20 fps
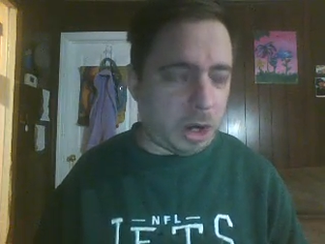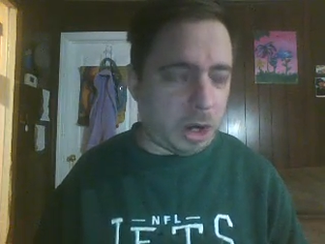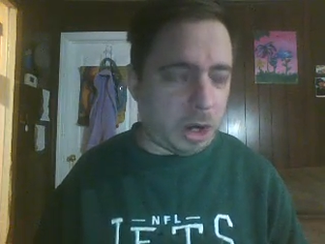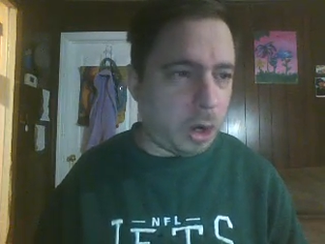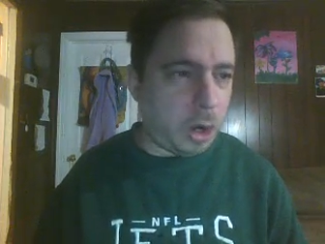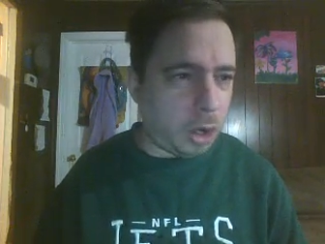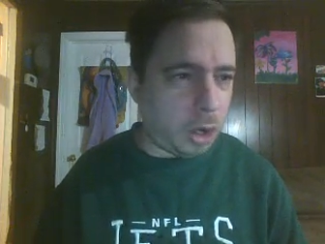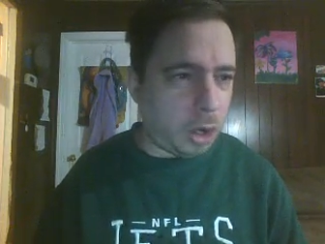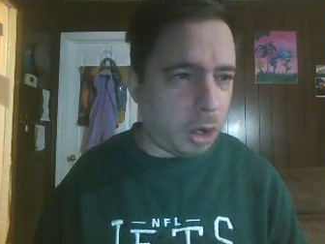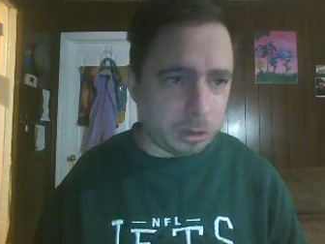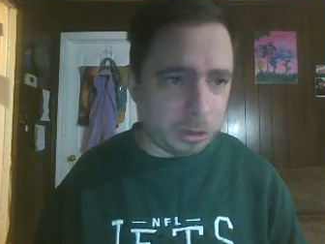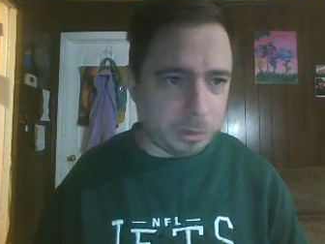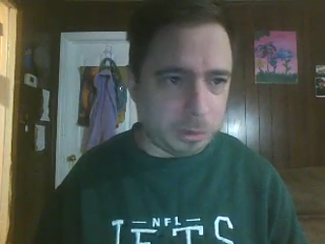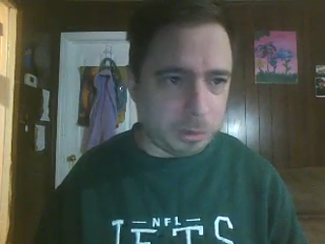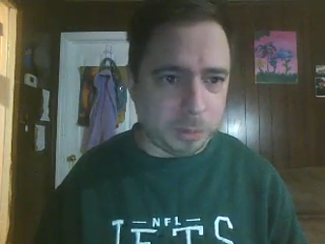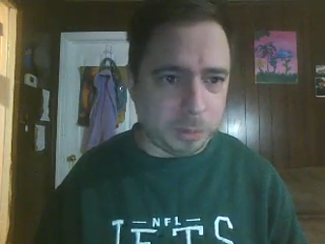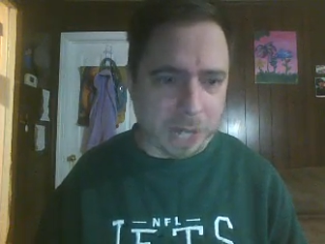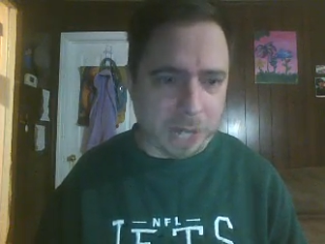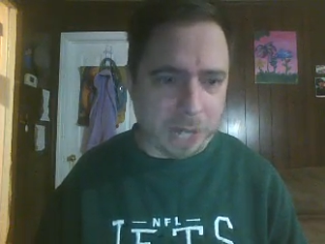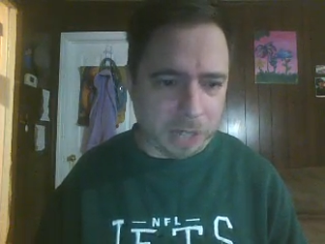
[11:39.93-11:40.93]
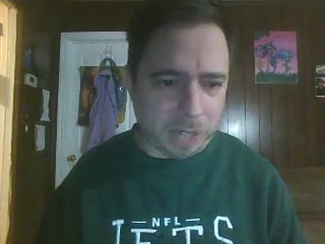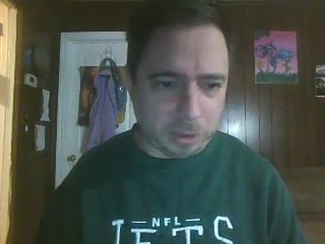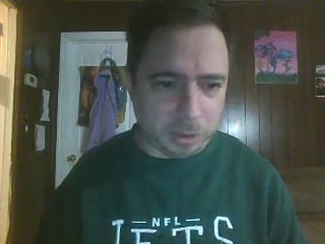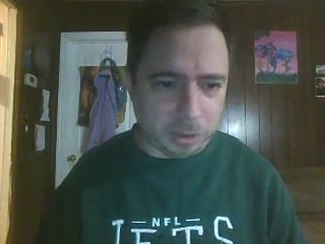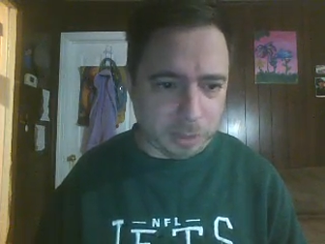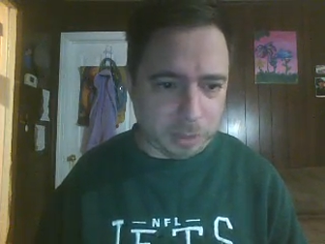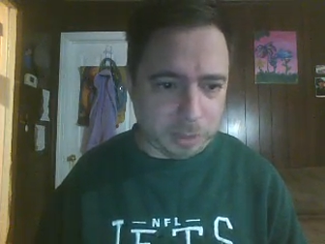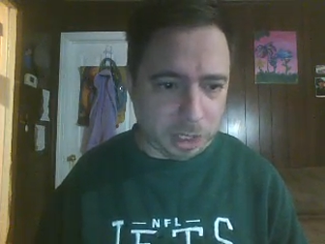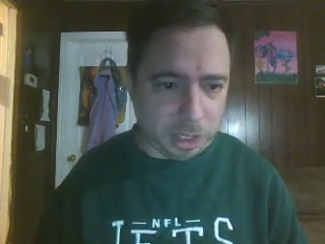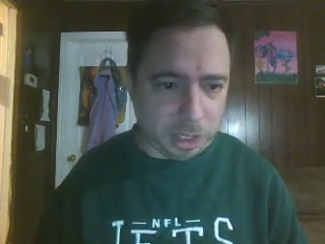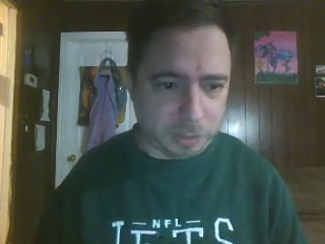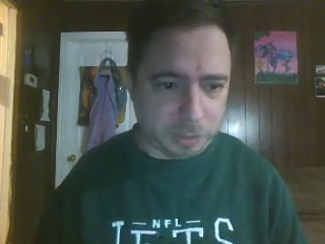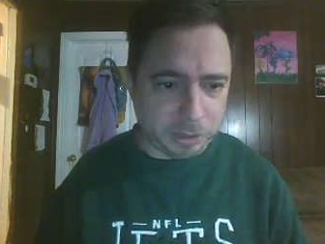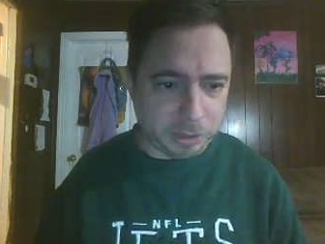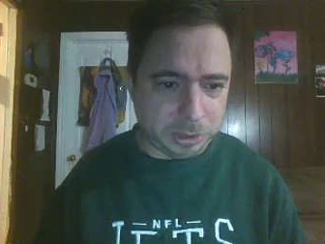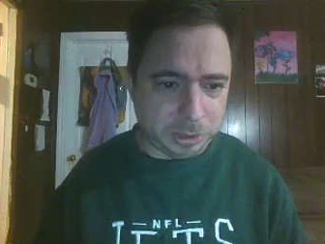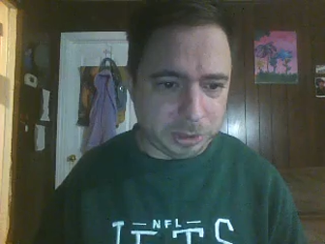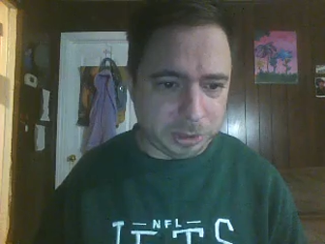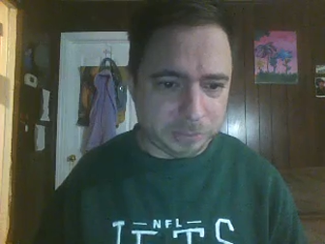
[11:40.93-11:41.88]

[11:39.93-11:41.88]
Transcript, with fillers: horrible power bomb